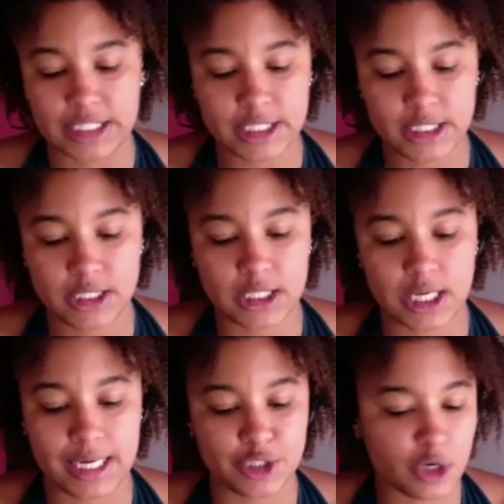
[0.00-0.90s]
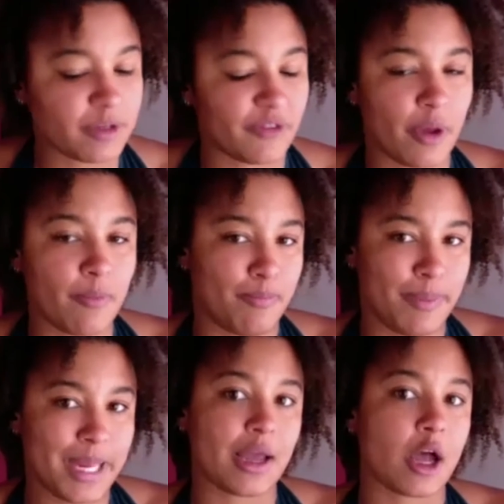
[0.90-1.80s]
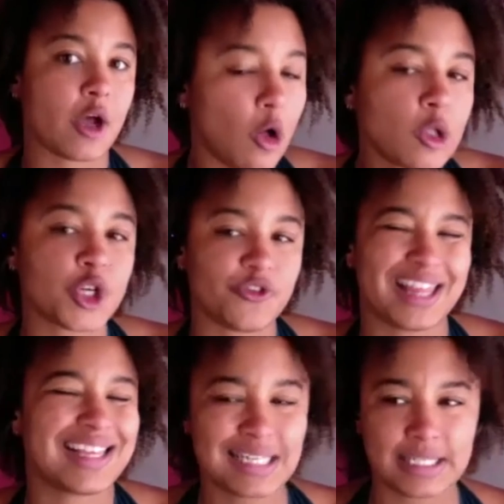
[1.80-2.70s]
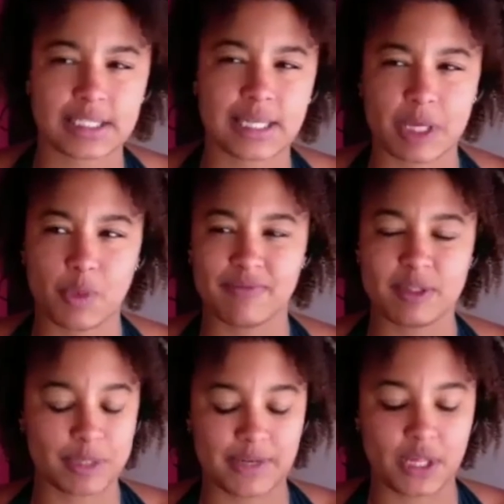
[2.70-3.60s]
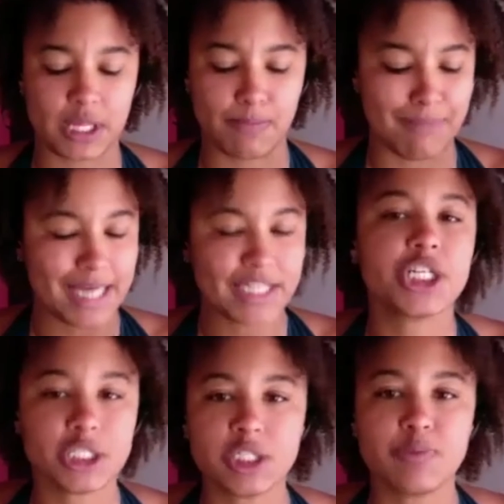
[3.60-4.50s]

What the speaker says: just in terms of it being a culture fit, this isn't something we've specifically mentioned,